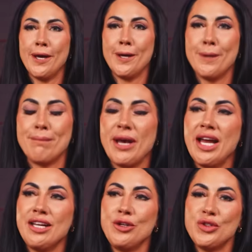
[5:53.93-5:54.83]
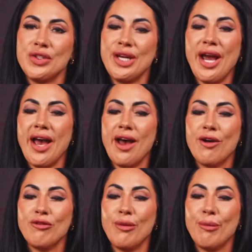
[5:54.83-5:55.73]
I usually
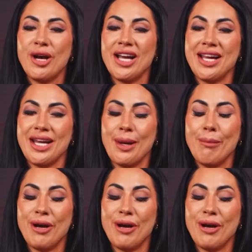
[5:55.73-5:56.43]
have my